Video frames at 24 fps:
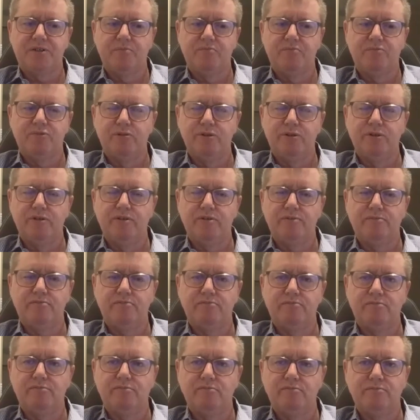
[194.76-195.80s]
brilliant
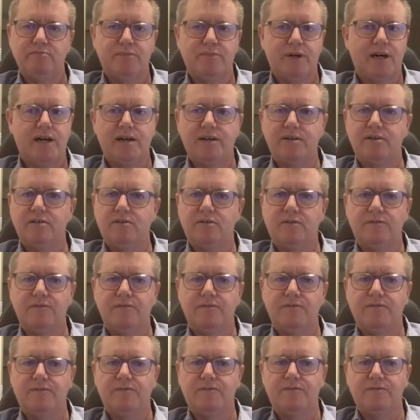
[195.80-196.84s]
part of
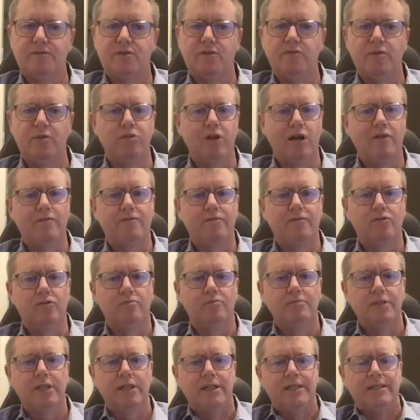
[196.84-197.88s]
the platform.
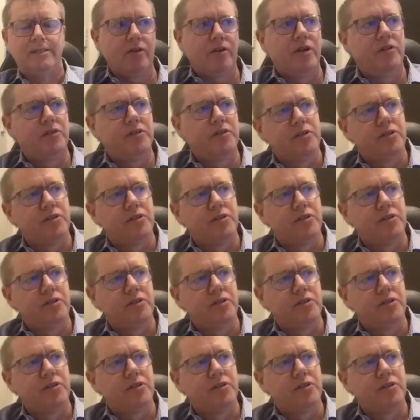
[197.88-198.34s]
It gives